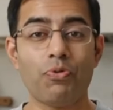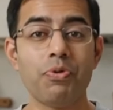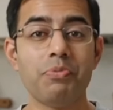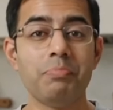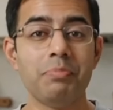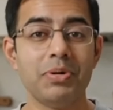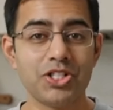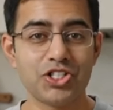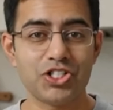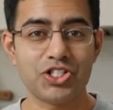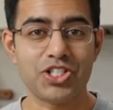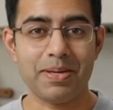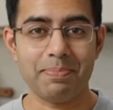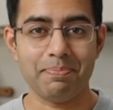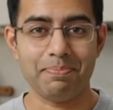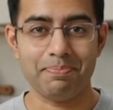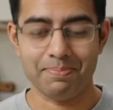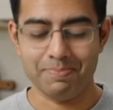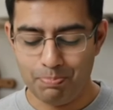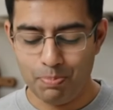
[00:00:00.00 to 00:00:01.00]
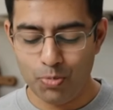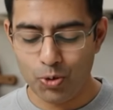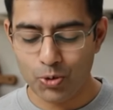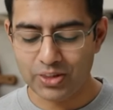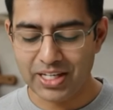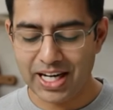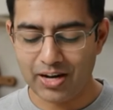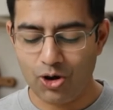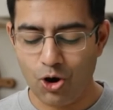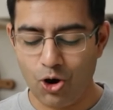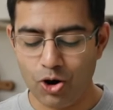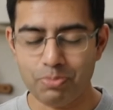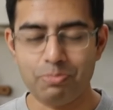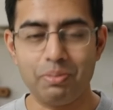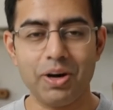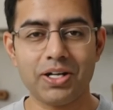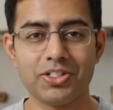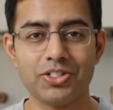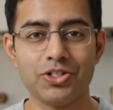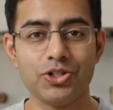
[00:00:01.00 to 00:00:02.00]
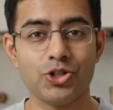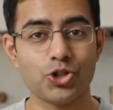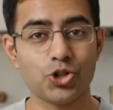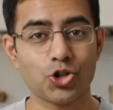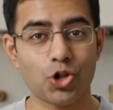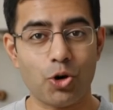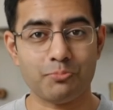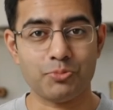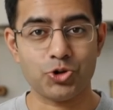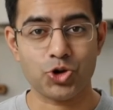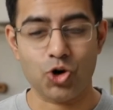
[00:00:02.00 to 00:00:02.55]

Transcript: we merge them. Pour that hot butter your chopped